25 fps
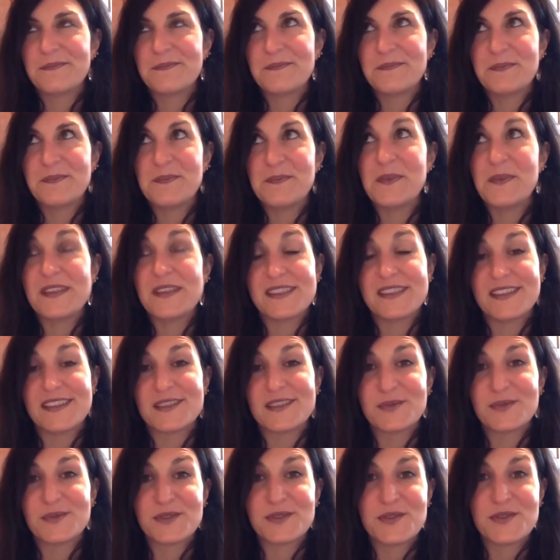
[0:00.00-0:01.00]
business
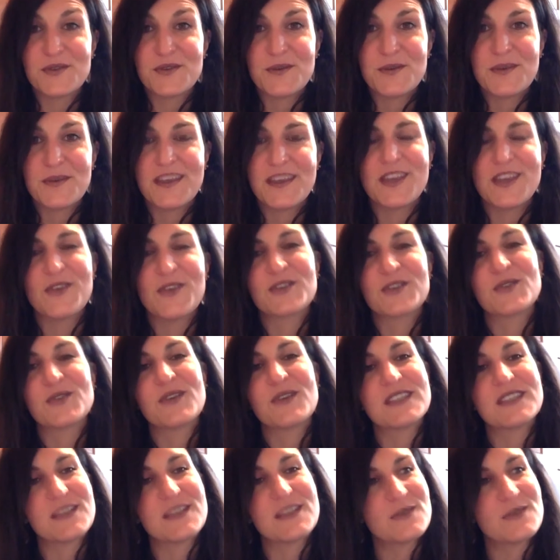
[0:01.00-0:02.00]
was new to me, so
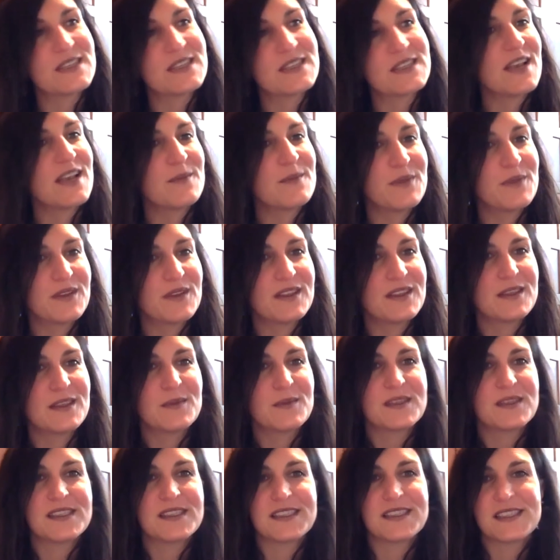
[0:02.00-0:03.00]
as I was kind of building the
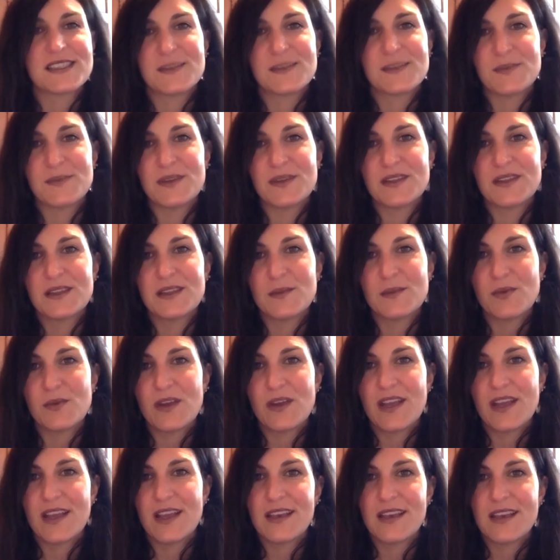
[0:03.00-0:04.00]
business and building the
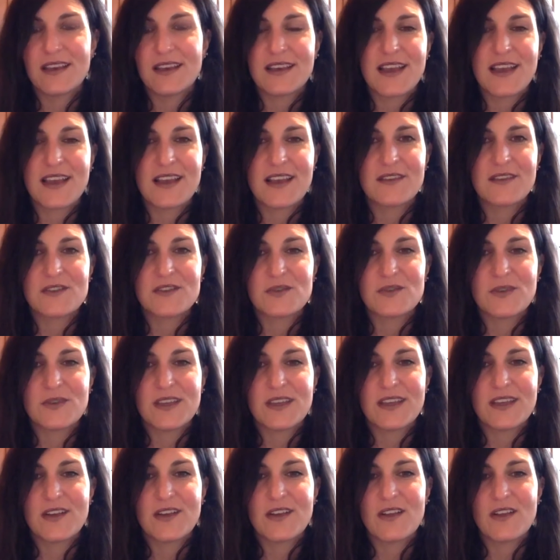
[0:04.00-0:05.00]
brand and kind of
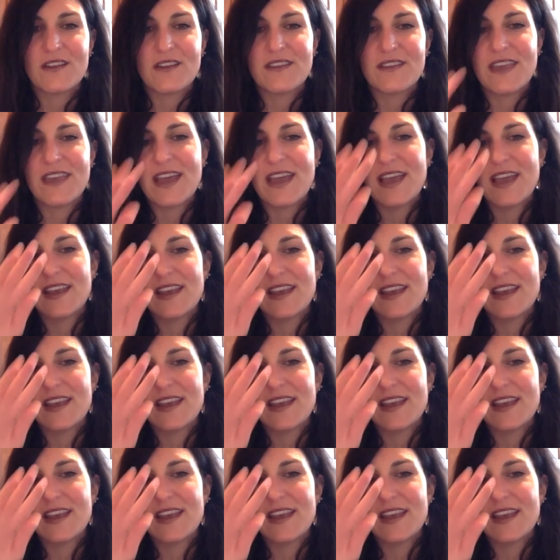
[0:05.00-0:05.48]
doing all of that,